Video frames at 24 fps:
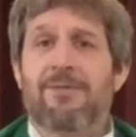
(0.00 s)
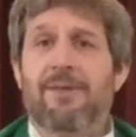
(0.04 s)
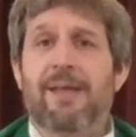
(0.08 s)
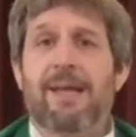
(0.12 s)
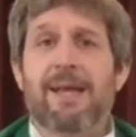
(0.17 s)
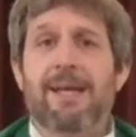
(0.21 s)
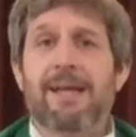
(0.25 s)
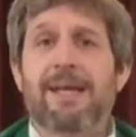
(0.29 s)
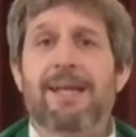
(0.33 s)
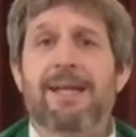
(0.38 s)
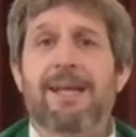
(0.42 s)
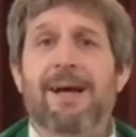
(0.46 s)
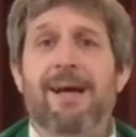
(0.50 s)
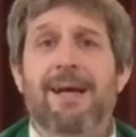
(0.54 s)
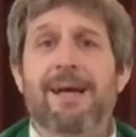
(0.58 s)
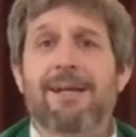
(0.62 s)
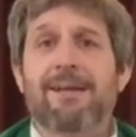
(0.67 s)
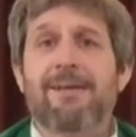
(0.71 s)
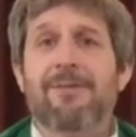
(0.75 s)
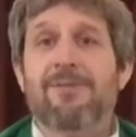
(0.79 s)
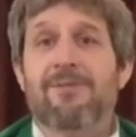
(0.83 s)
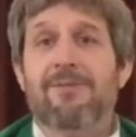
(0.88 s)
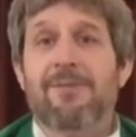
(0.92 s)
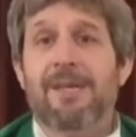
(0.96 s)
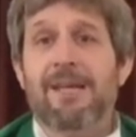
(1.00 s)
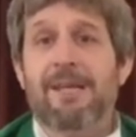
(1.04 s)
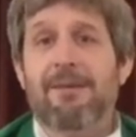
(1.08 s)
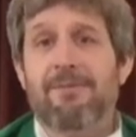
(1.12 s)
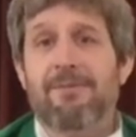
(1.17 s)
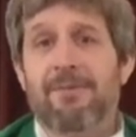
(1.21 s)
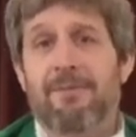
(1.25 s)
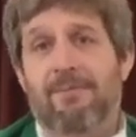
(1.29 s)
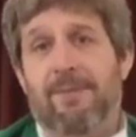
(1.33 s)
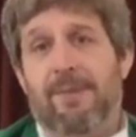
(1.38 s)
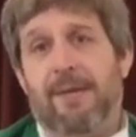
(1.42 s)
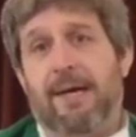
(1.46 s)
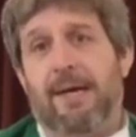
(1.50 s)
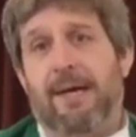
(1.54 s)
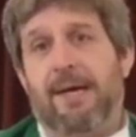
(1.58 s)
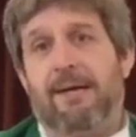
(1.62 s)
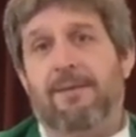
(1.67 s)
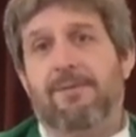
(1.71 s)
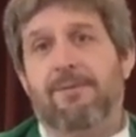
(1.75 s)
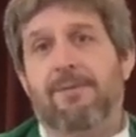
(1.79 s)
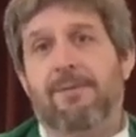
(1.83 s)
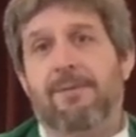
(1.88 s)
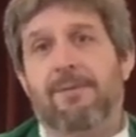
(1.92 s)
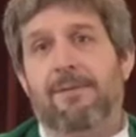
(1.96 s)
They cannot conceive of that.
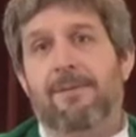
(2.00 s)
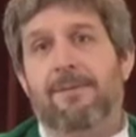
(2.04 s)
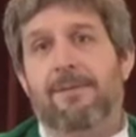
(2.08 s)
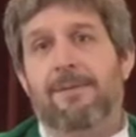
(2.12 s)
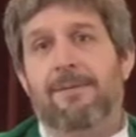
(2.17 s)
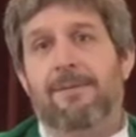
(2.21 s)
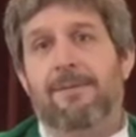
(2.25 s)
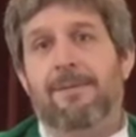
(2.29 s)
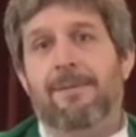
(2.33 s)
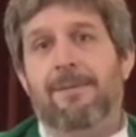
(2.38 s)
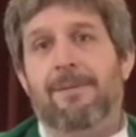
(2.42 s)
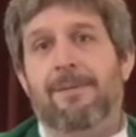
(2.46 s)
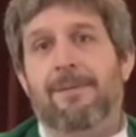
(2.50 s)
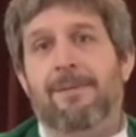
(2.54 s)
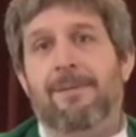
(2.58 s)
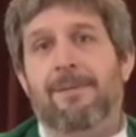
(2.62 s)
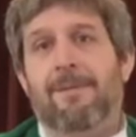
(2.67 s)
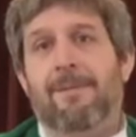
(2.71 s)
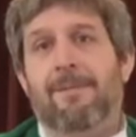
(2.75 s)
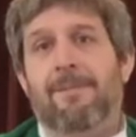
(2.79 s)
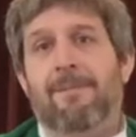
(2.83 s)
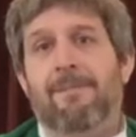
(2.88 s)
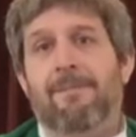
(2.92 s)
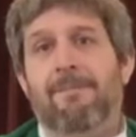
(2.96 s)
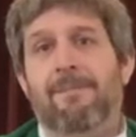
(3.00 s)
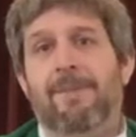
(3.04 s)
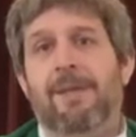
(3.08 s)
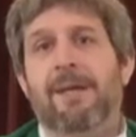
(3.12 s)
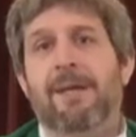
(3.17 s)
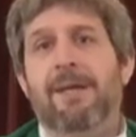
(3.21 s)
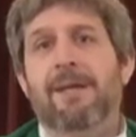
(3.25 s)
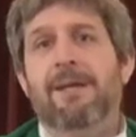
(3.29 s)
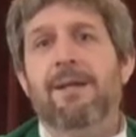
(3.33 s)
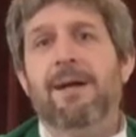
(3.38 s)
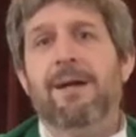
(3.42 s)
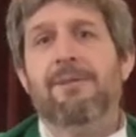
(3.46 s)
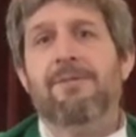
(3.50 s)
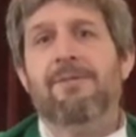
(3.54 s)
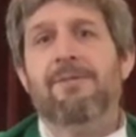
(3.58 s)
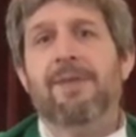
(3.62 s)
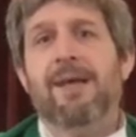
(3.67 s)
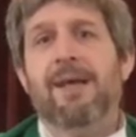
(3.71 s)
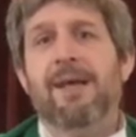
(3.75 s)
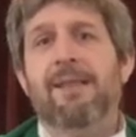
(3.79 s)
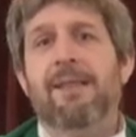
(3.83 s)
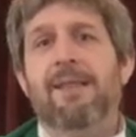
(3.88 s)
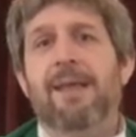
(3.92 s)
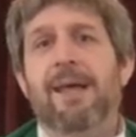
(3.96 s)
They cannot
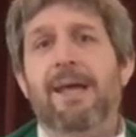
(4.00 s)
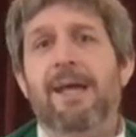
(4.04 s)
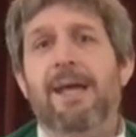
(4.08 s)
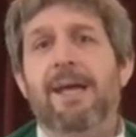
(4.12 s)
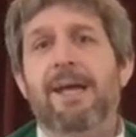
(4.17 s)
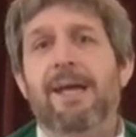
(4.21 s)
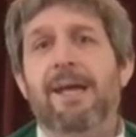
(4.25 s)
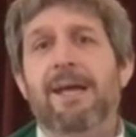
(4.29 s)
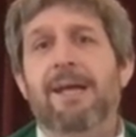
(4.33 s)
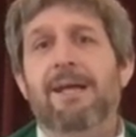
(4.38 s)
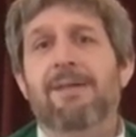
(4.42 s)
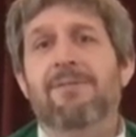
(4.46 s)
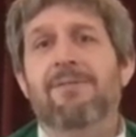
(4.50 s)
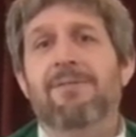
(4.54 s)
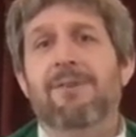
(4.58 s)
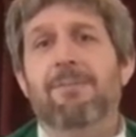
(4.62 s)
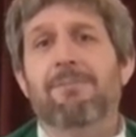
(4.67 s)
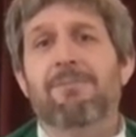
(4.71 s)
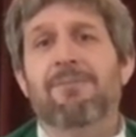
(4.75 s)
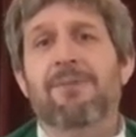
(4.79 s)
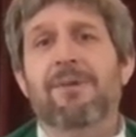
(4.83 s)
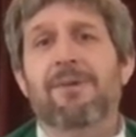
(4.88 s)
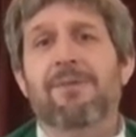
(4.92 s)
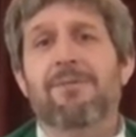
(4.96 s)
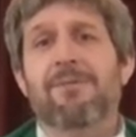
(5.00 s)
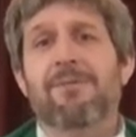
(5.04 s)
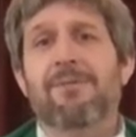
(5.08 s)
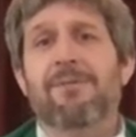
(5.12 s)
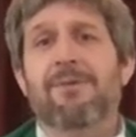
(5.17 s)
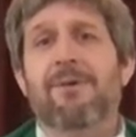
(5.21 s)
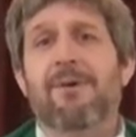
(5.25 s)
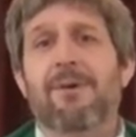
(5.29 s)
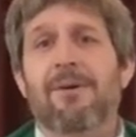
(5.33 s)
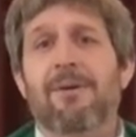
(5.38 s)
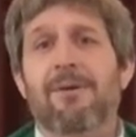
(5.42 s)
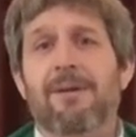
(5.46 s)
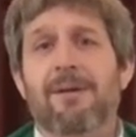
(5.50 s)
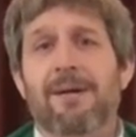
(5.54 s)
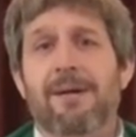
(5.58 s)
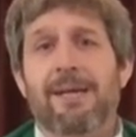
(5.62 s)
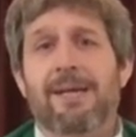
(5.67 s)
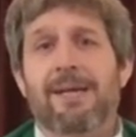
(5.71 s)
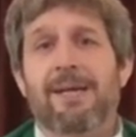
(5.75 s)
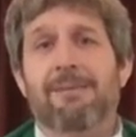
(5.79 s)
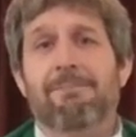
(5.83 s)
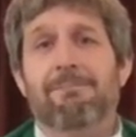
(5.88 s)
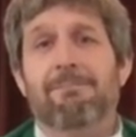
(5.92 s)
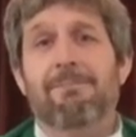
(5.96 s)
say they, in some senses, are like
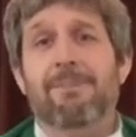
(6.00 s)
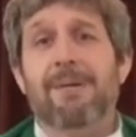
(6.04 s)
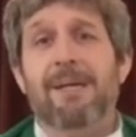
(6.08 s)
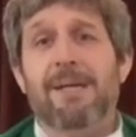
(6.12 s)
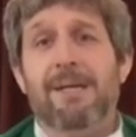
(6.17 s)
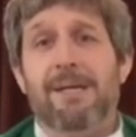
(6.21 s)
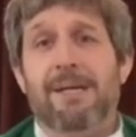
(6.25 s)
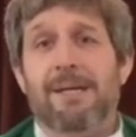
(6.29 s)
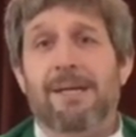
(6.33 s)
me.